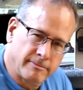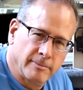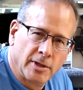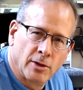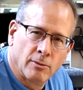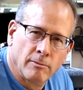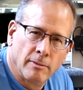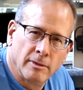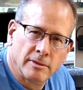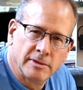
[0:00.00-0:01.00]
you know,
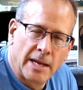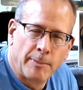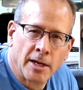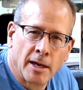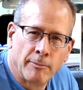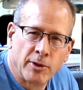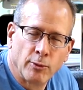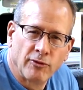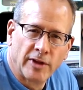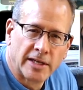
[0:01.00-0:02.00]
taping up the
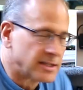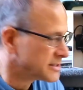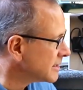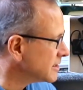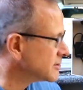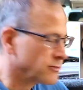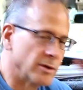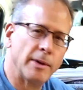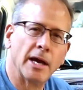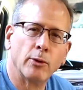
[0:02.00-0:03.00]
Reflectix on these three
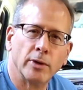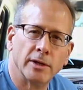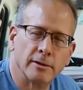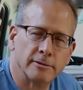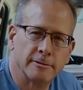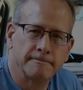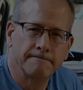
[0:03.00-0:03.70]
back windows.